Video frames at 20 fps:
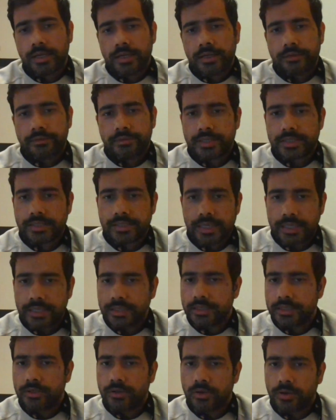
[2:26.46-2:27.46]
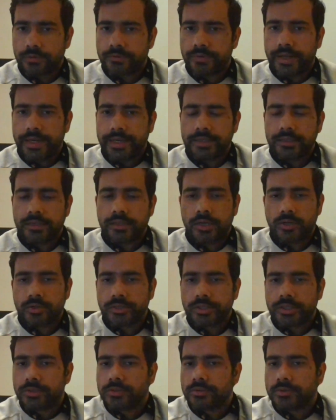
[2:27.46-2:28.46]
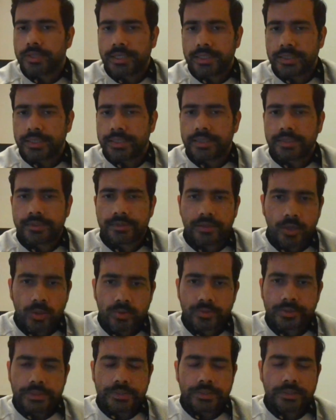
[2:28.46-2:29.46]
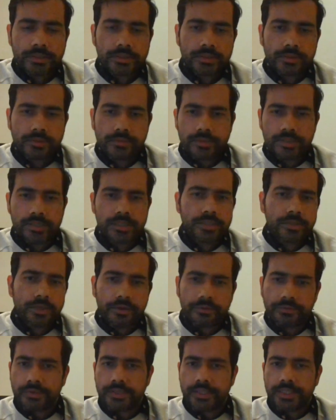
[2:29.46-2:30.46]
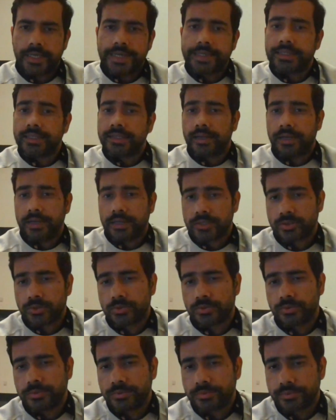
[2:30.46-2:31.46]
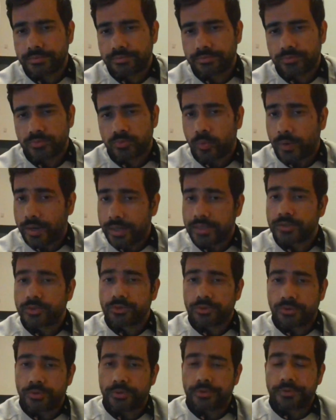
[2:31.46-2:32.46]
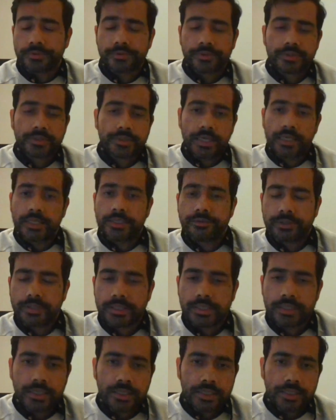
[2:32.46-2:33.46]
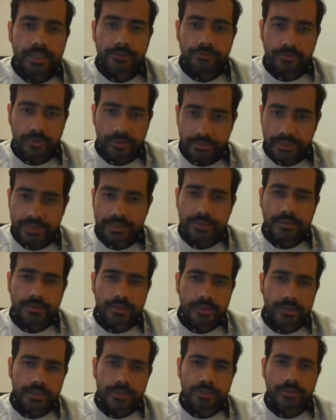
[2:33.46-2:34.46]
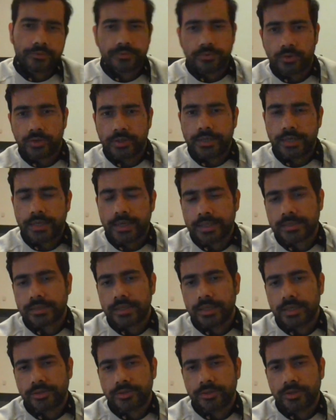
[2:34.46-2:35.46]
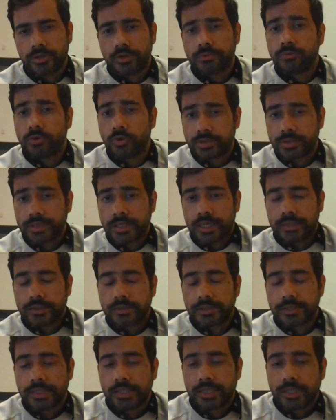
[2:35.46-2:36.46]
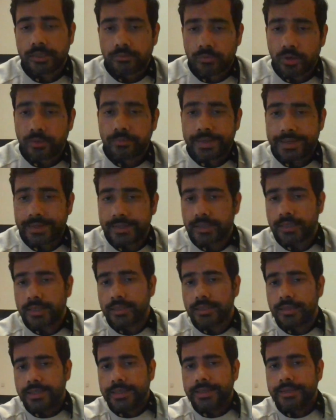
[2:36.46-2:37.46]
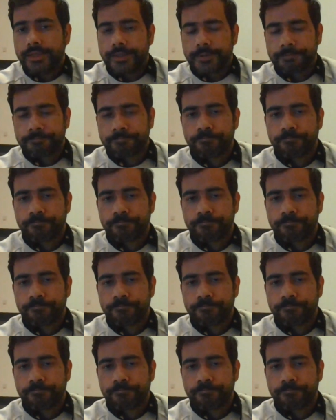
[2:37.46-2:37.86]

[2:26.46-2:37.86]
with a salary of 80,000 to 100,000, which is roughly 80 lakhs to 1 crore salary. If you are making 30 to 40 lakhs salary or more salary, more money in India.